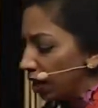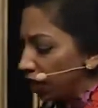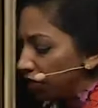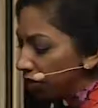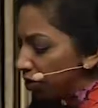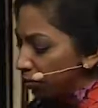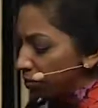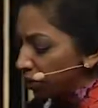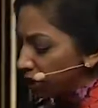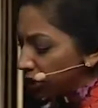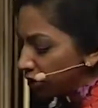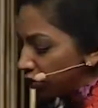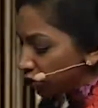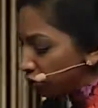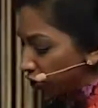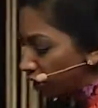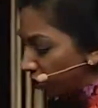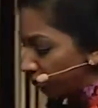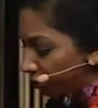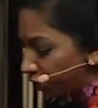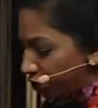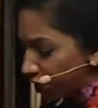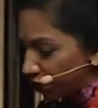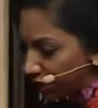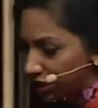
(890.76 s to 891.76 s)
The Ministry
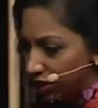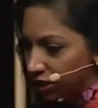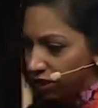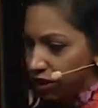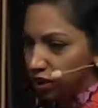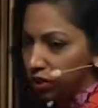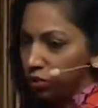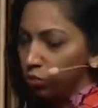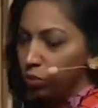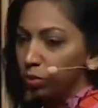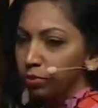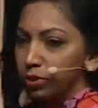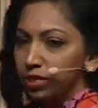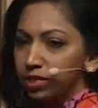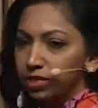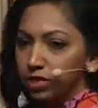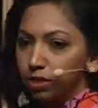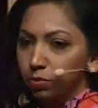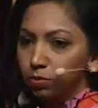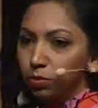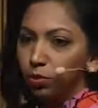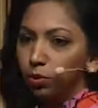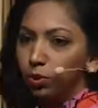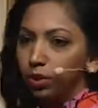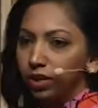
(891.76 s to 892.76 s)
of Justice Women's
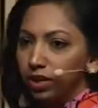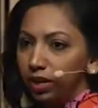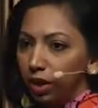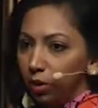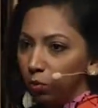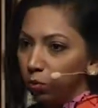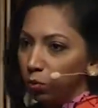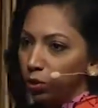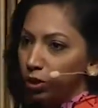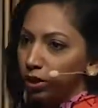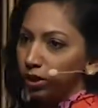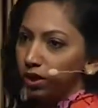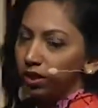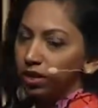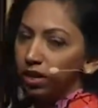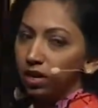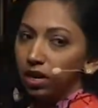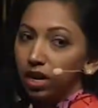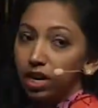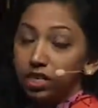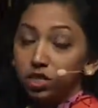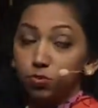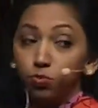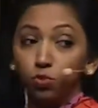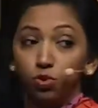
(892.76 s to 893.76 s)
Support Network
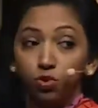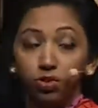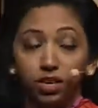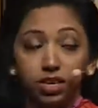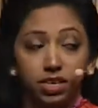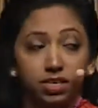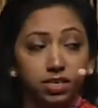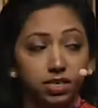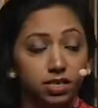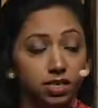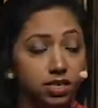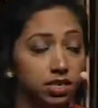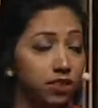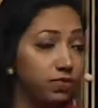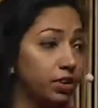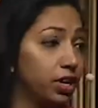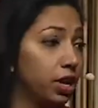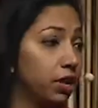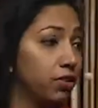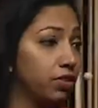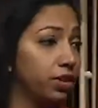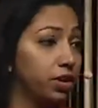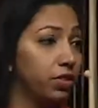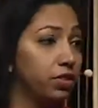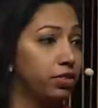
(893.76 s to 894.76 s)
has more than
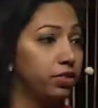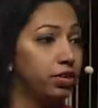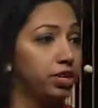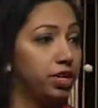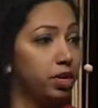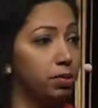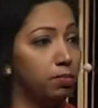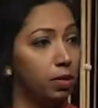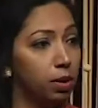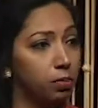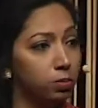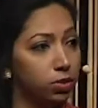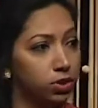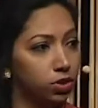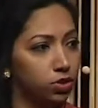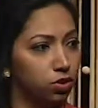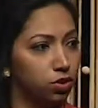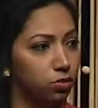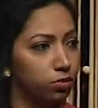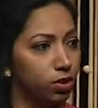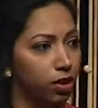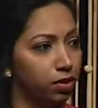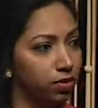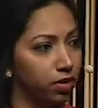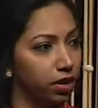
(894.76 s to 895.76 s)
730 members
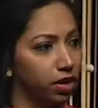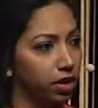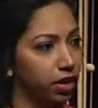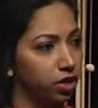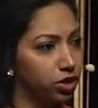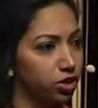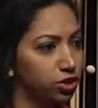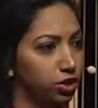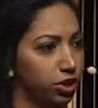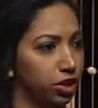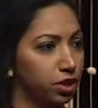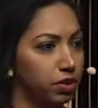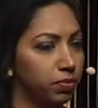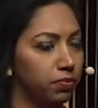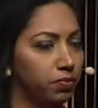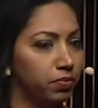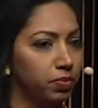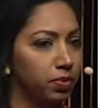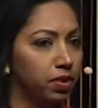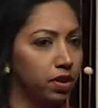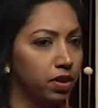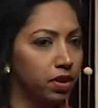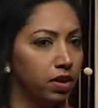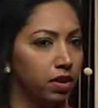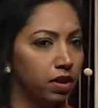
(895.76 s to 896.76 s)
throughout the country.
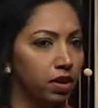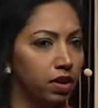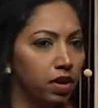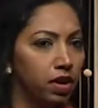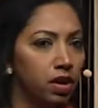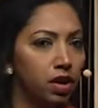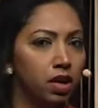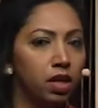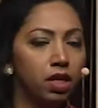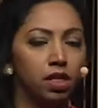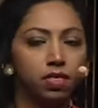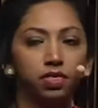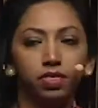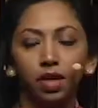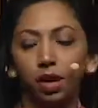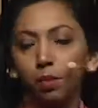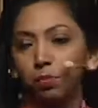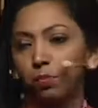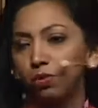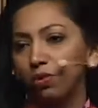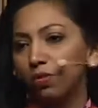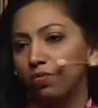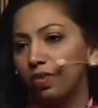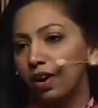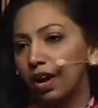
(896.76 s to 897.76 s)
They
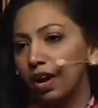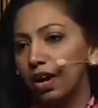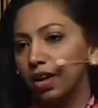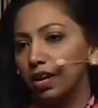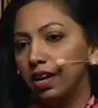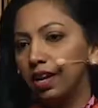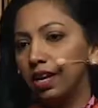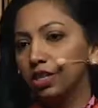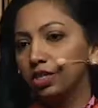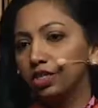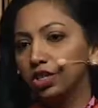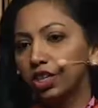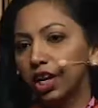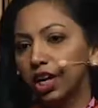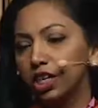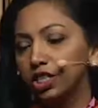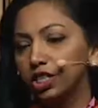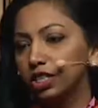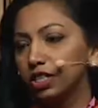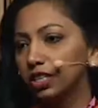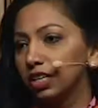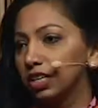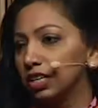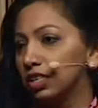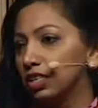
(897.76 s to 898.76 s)
provide
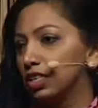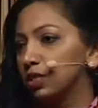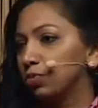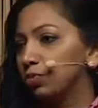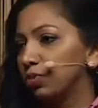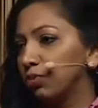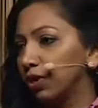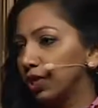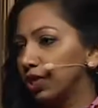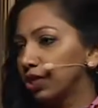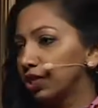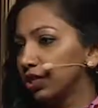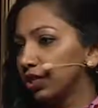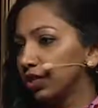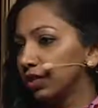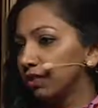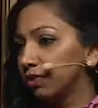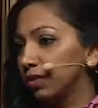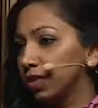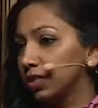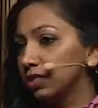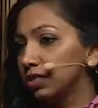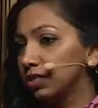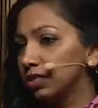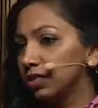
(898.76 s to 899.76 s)
educational and inspirational
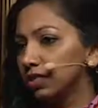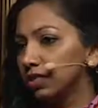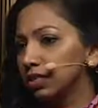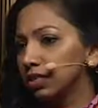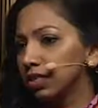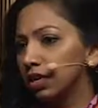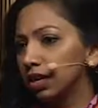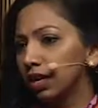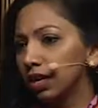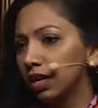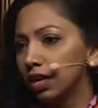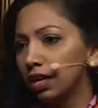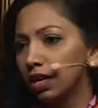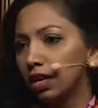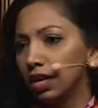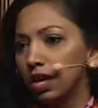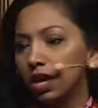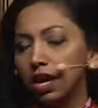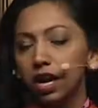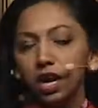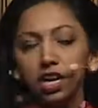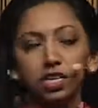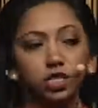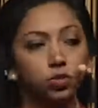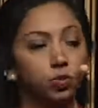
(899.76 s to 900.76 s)
events,
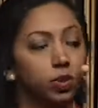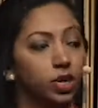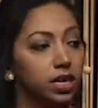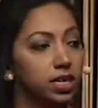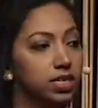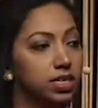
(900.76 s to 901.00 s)
as well